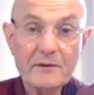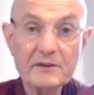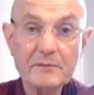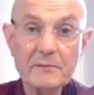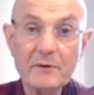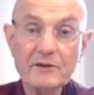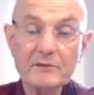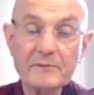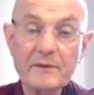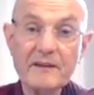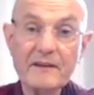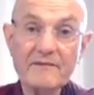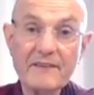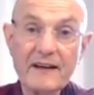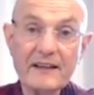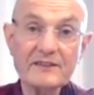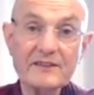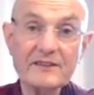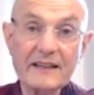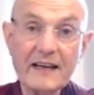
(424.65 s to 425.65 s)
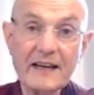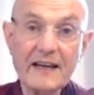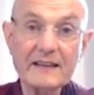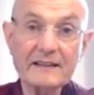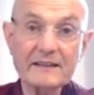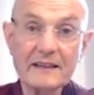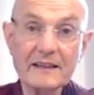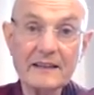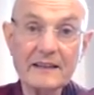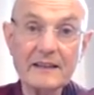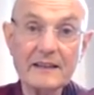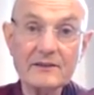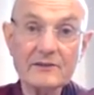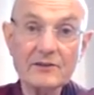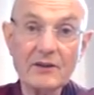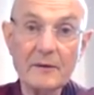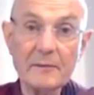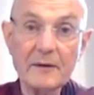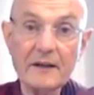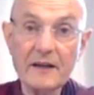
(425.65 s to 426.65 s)
Remember, we're supposed to be
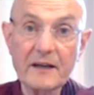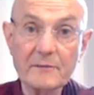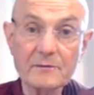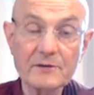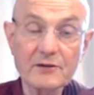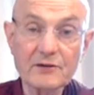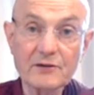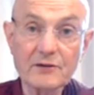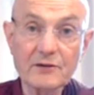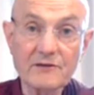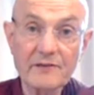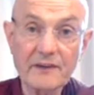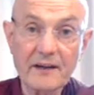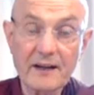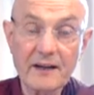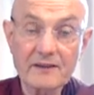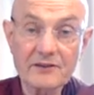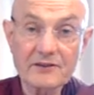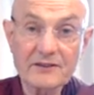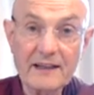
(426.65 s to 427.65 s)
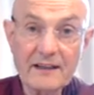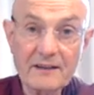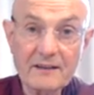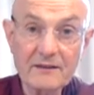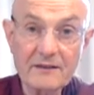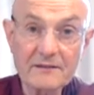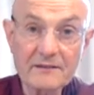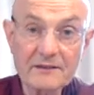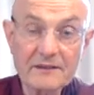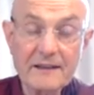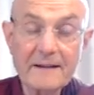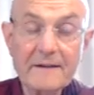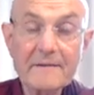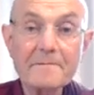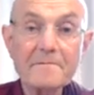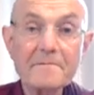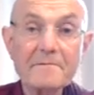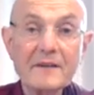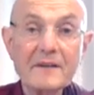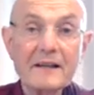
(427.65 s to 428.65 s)
investigating it so it becomes true for
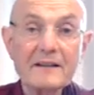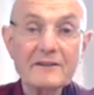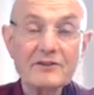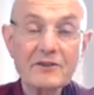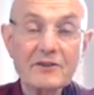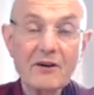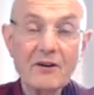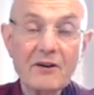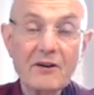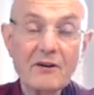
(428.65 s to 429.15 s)
ourselves.